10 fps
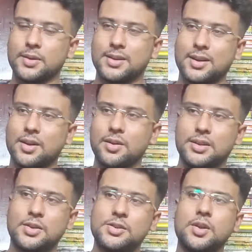
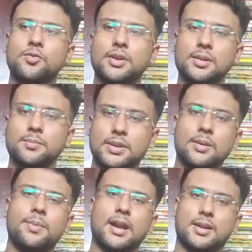There's a rhythm in
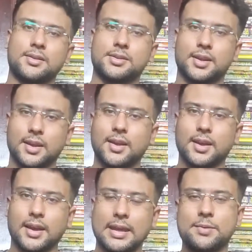the battles.
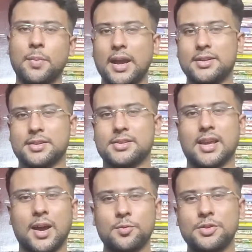It might
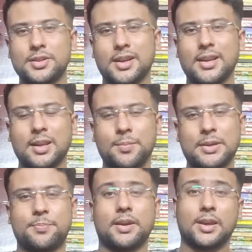sound a little
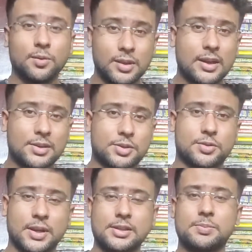bit peculiar and
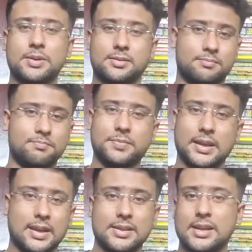strange, but
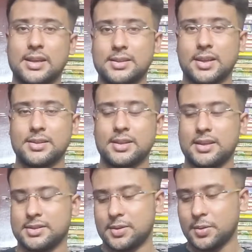it is as it
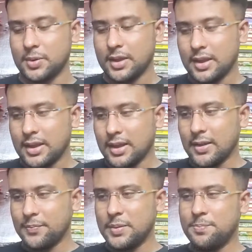is.
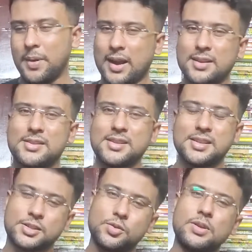The battle scenes
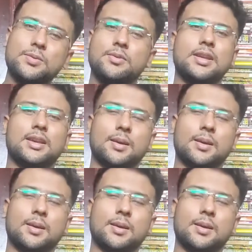are so unique.